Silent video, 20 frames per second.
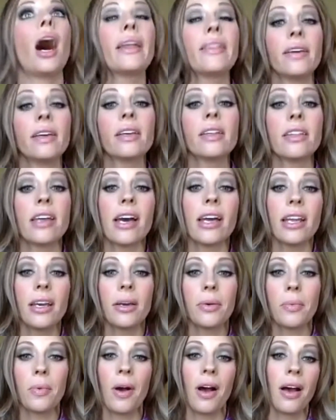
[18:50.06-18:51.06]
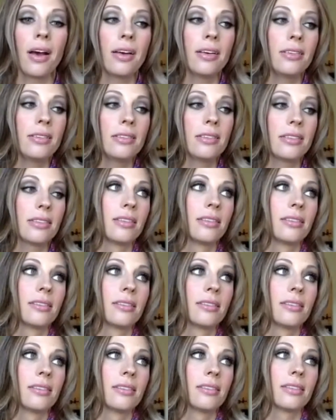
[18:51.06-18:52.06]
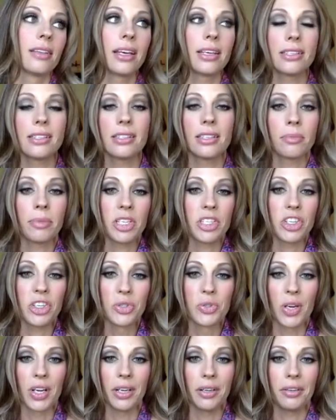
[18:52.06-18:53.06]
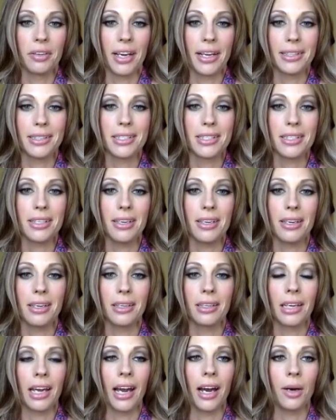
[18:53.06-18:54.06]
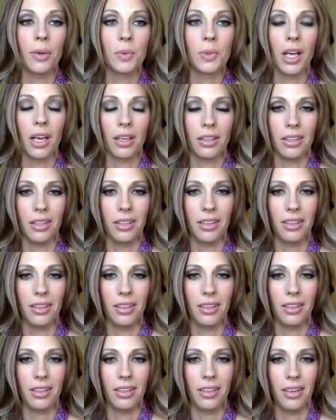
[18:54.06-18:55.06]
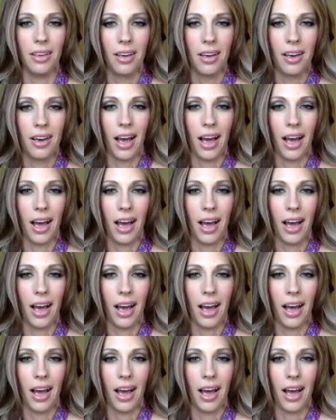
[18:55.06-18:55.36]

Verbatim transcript: I think that it was like seeing my children and seeing how lucky